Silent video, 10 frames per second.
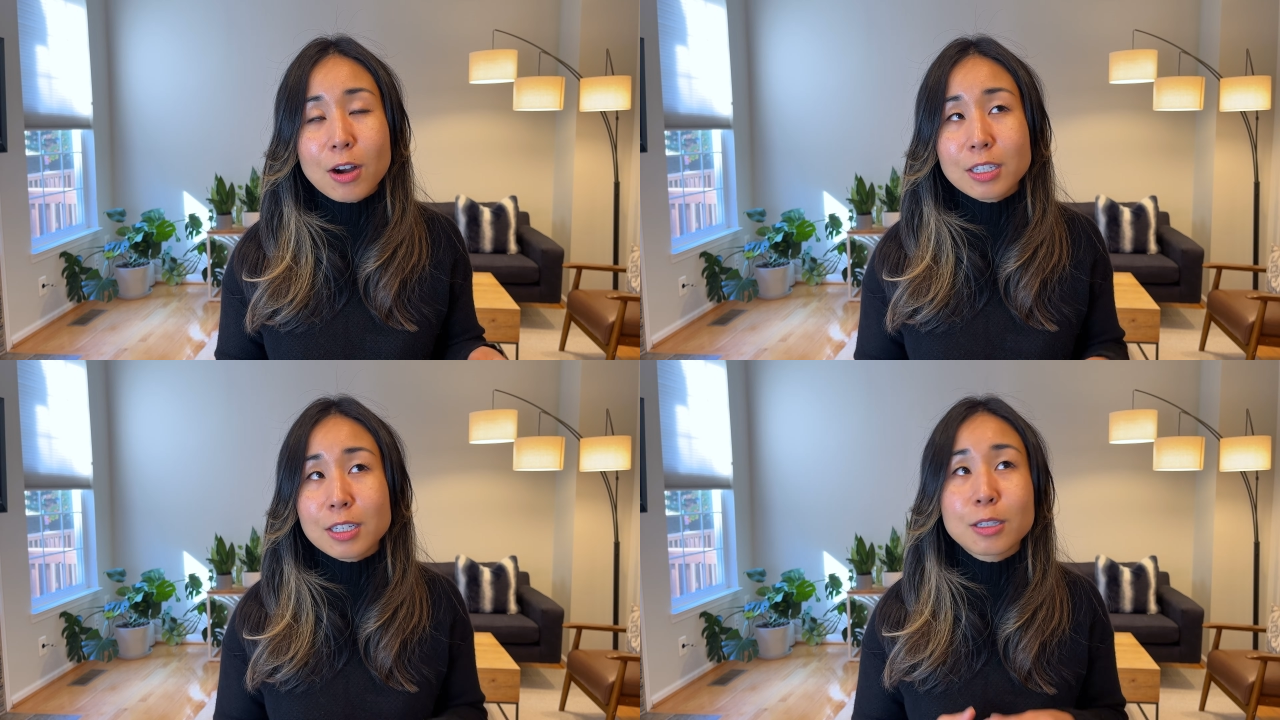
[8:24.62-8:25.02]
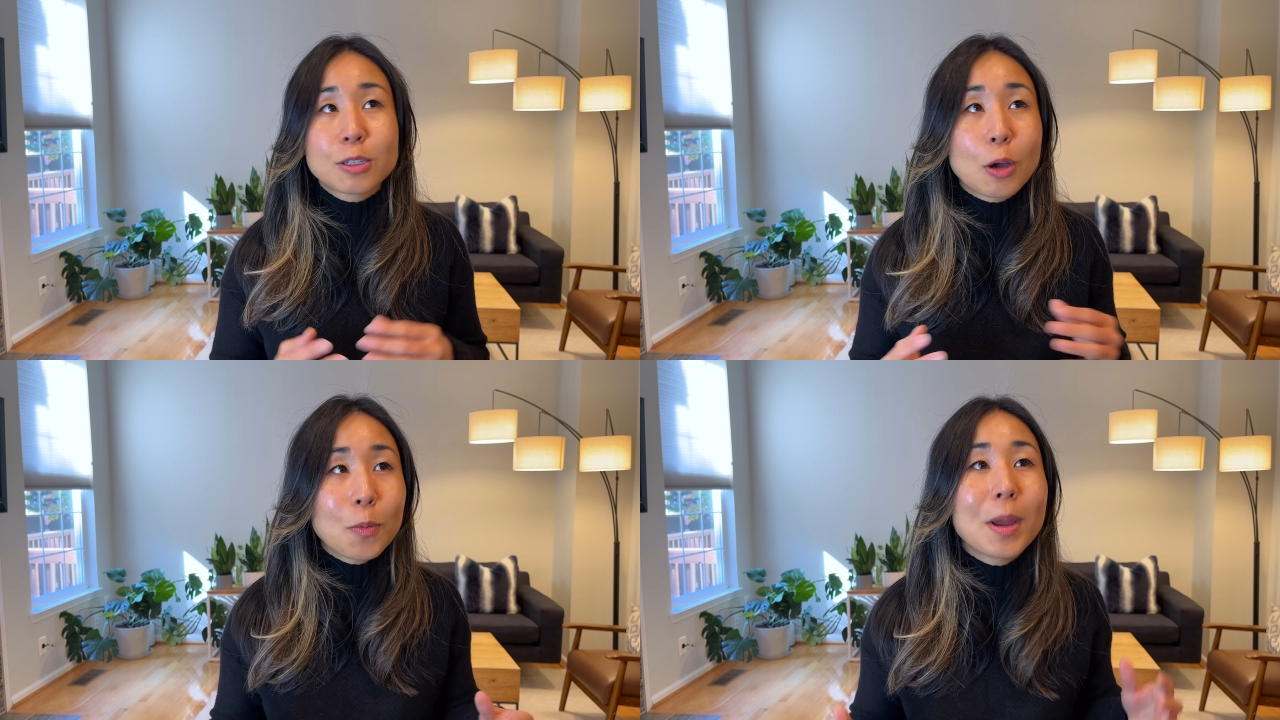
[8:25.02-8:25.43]
are just
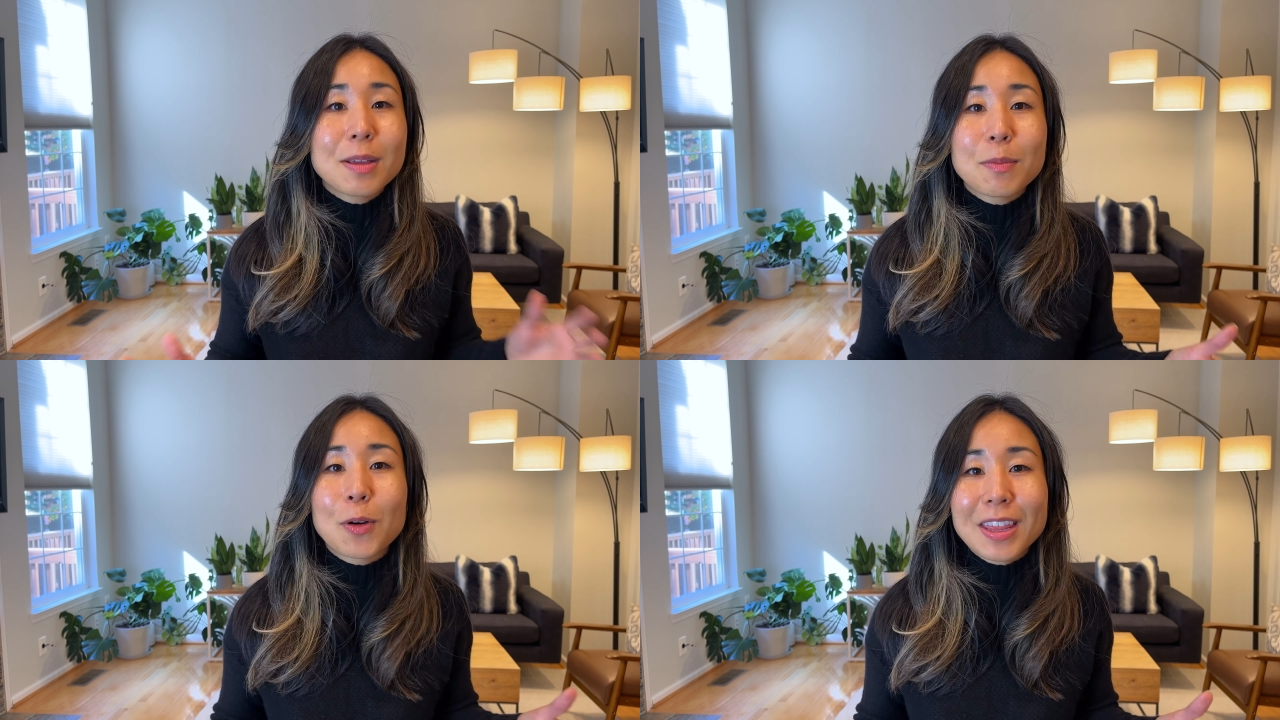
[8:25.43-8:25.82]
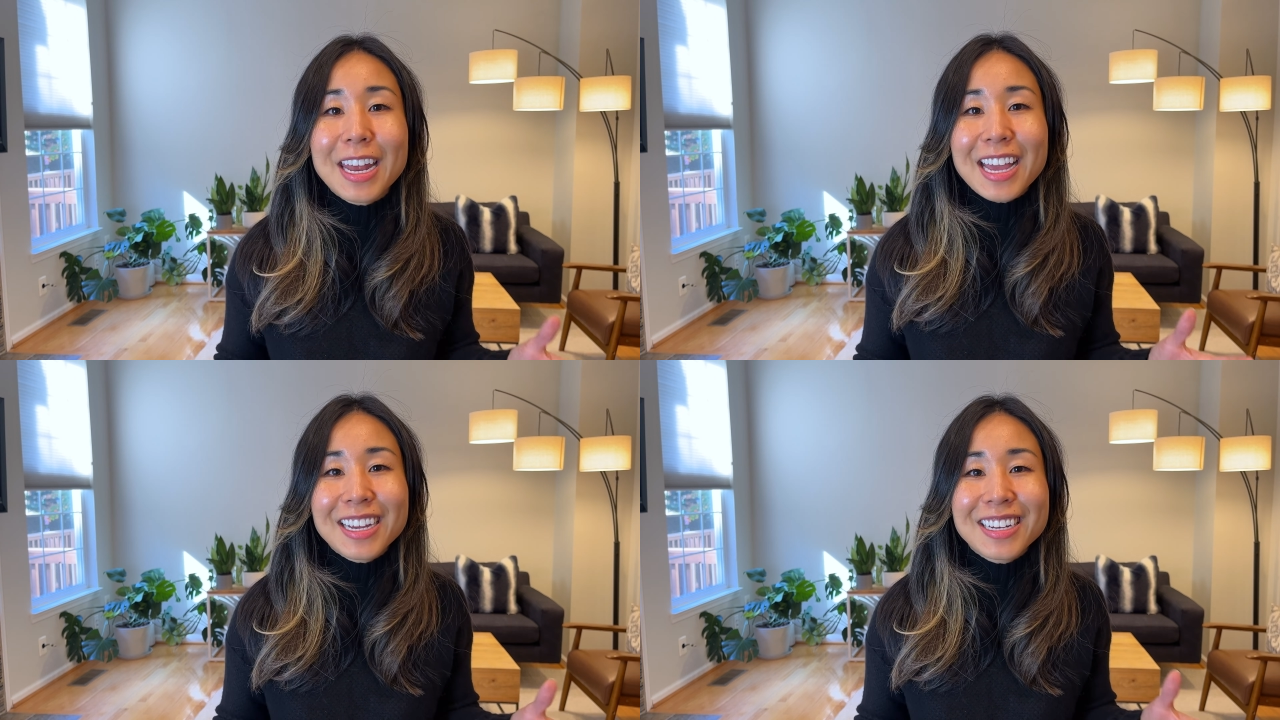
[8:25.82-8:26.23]
so many more
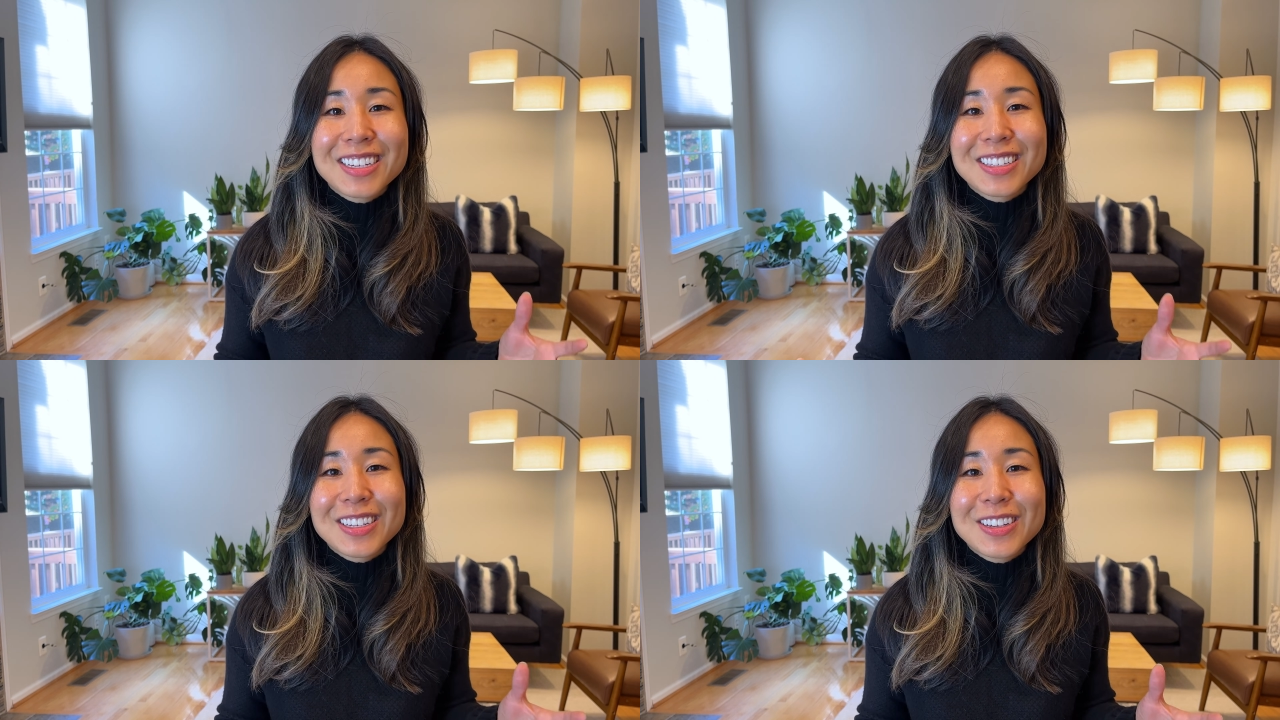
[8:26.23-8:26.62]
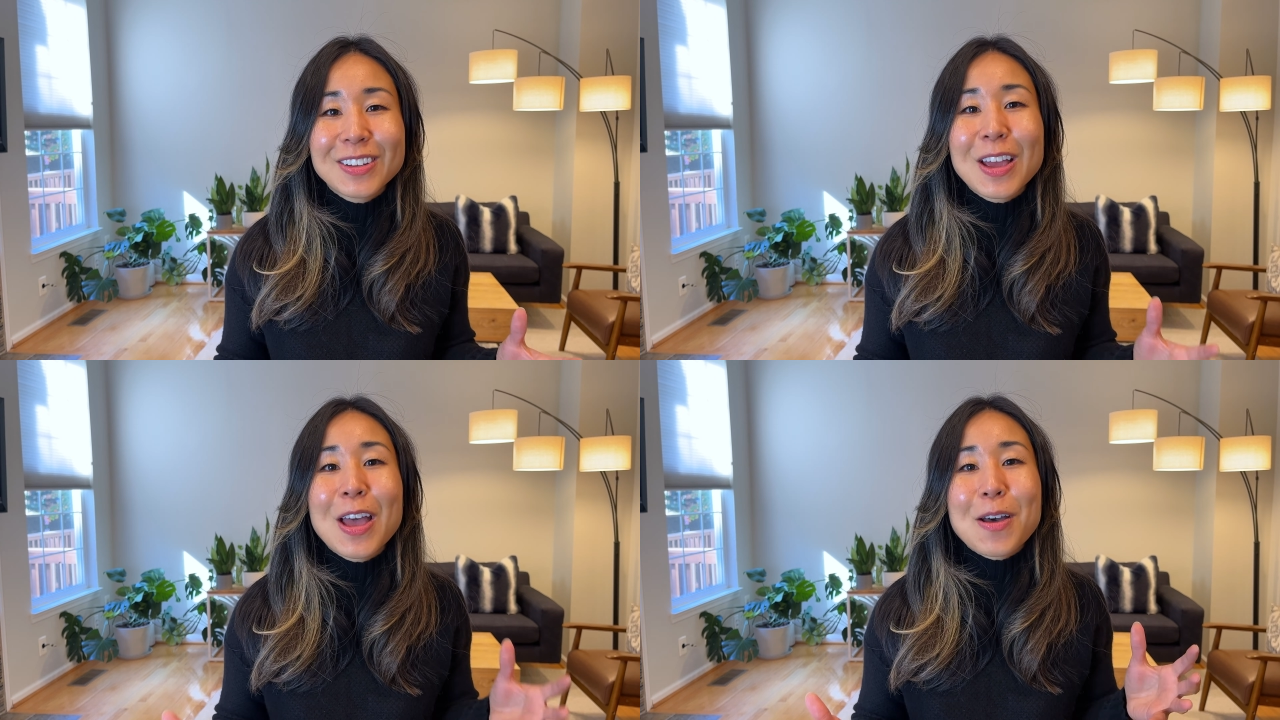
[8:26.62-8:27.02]
that I could
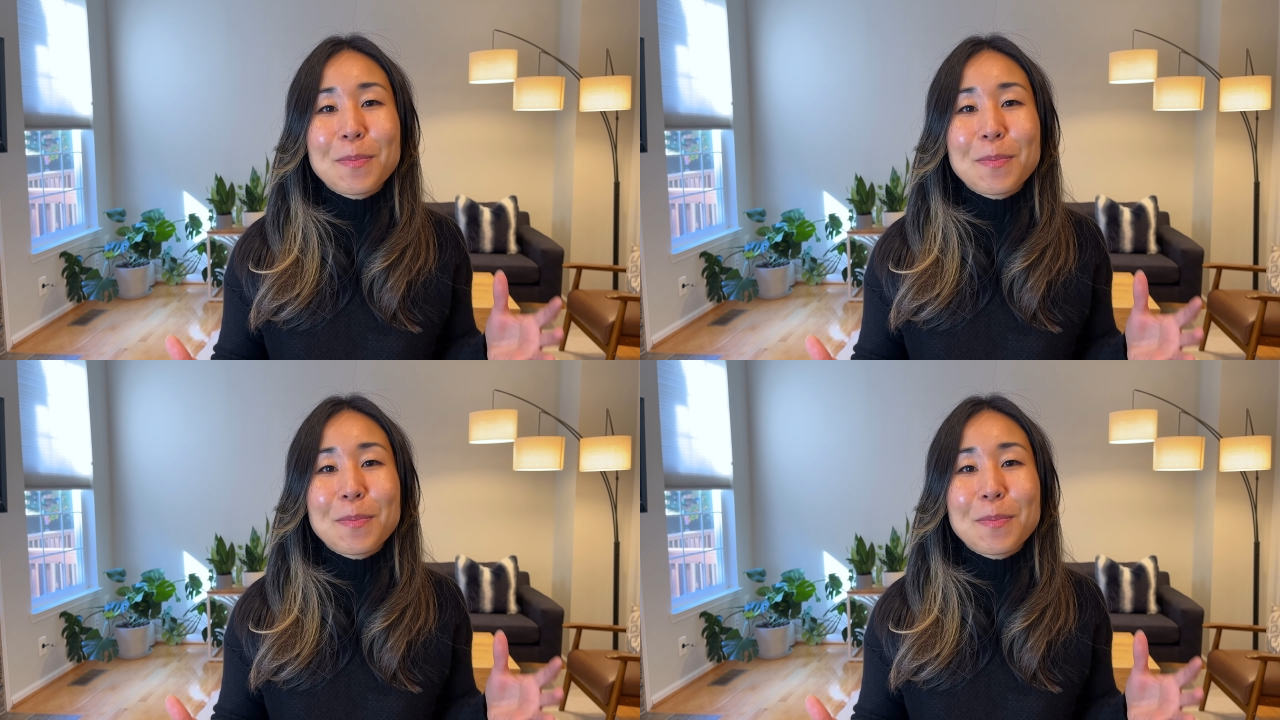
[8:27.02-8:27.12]
include